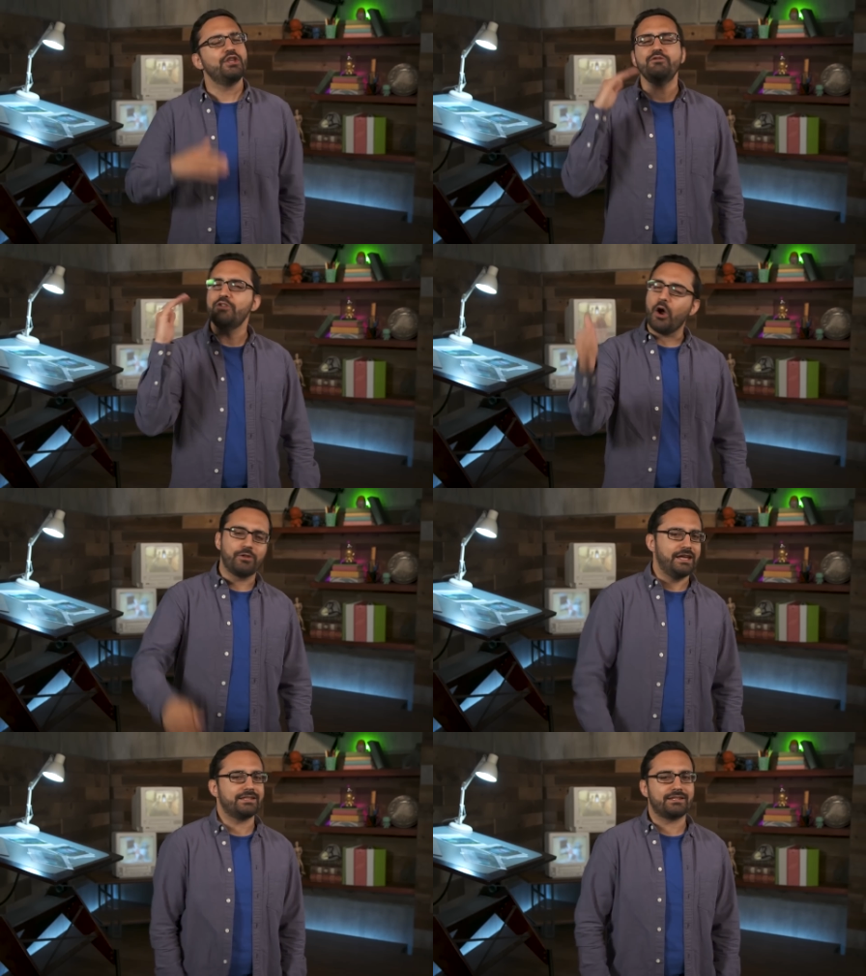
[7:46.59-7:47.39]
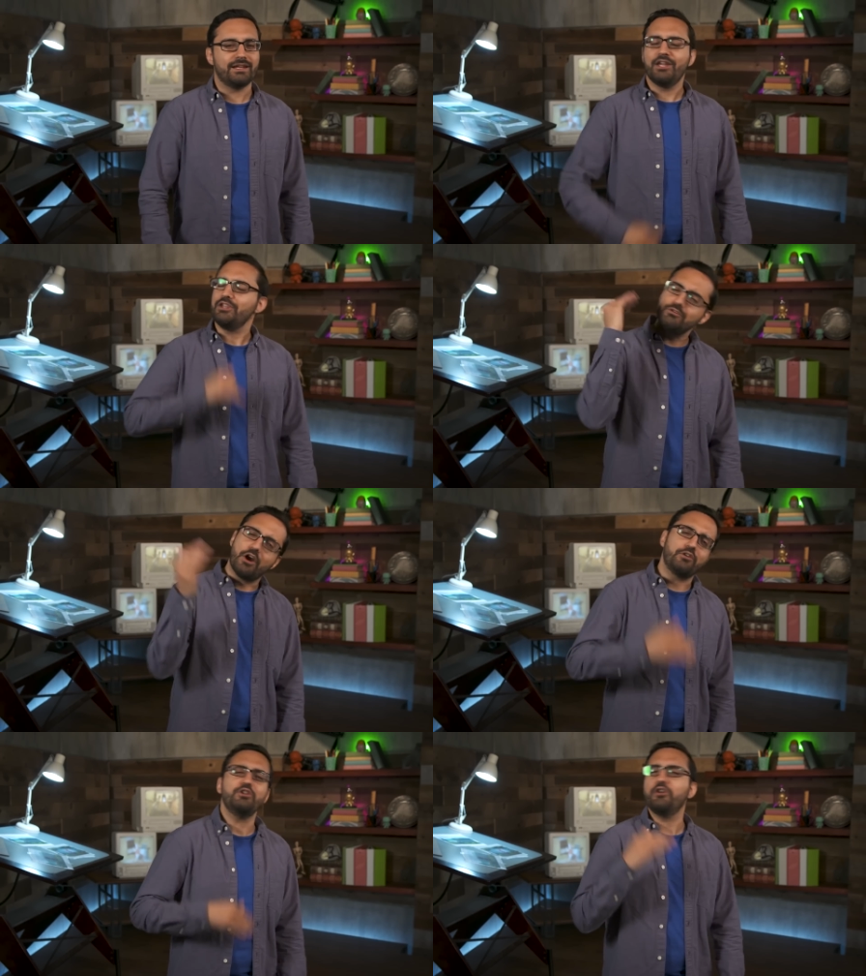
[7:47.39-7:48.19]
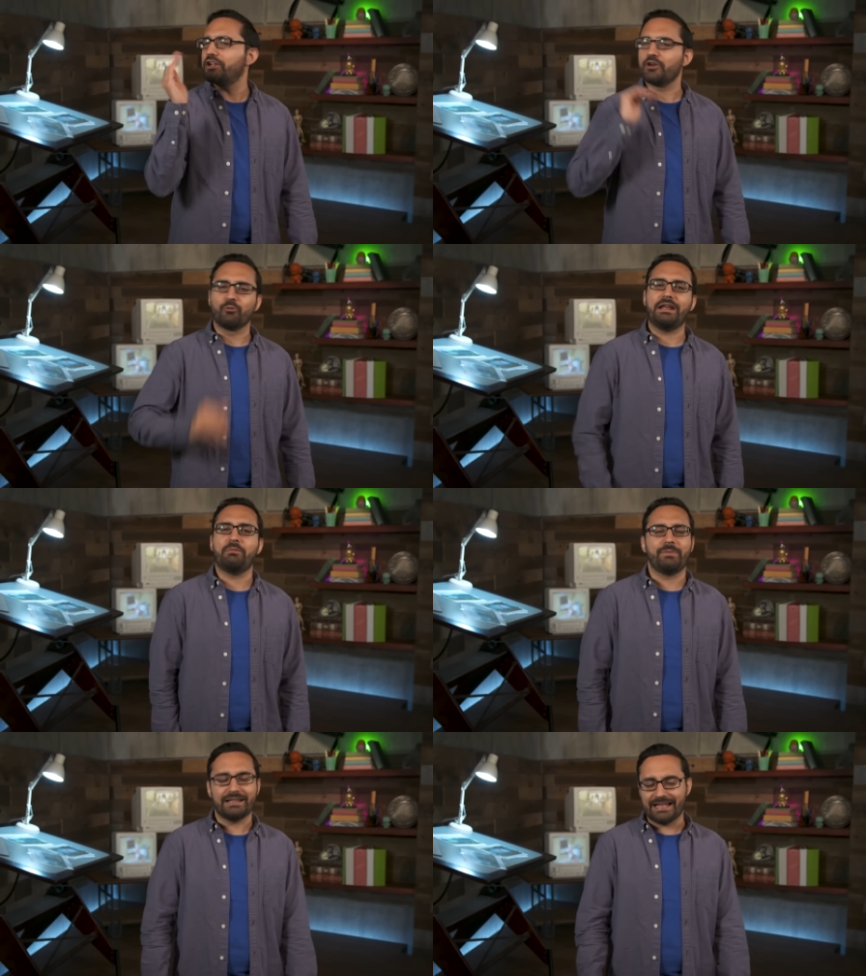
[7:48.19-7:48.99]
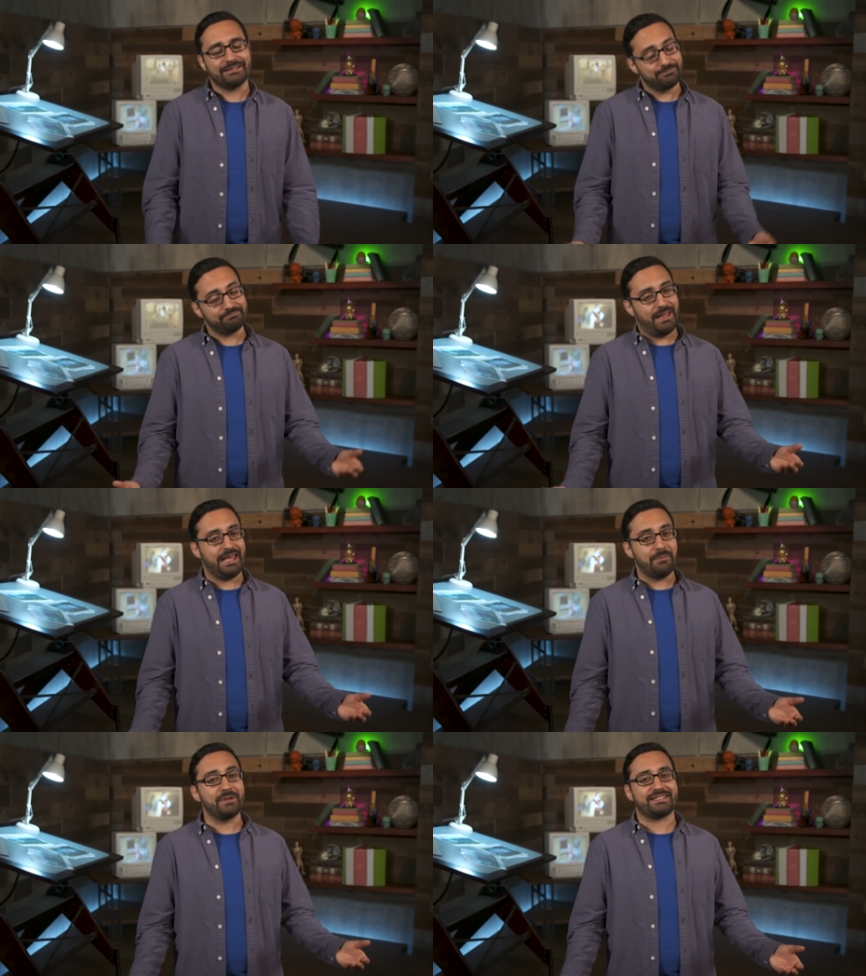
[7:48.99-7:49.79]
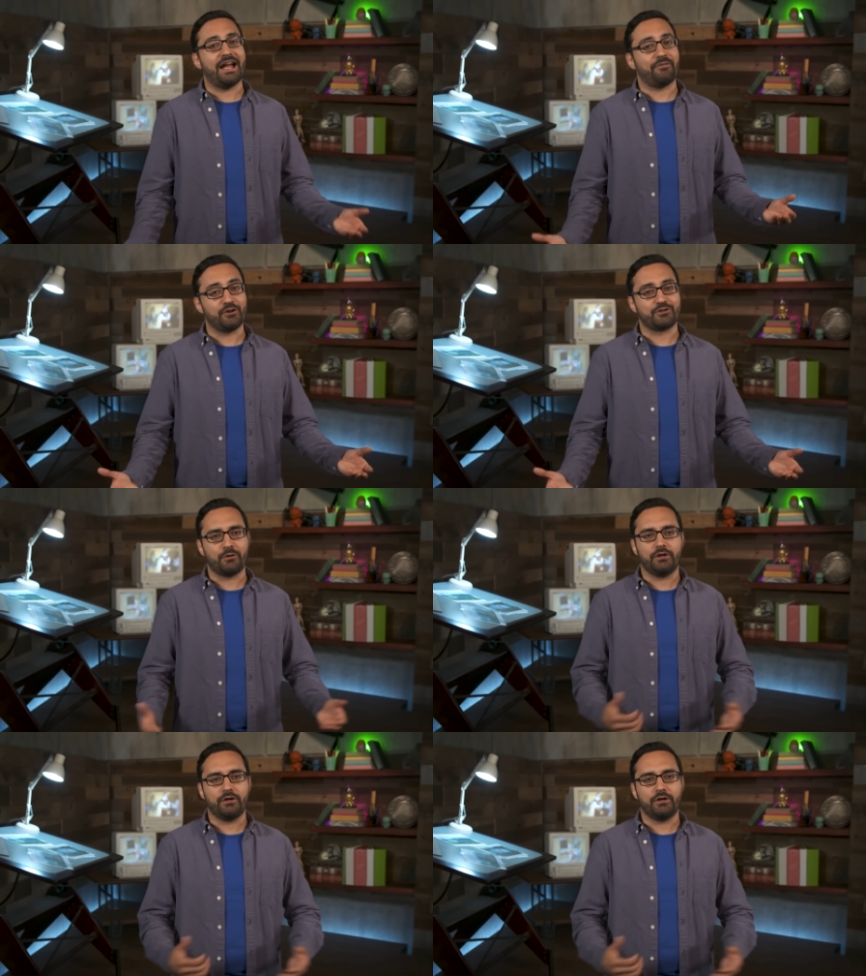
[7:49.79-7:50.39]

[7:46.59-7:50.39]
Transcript: You know this. You know, you know you're gonna read them and be like, man, I missed out, they're so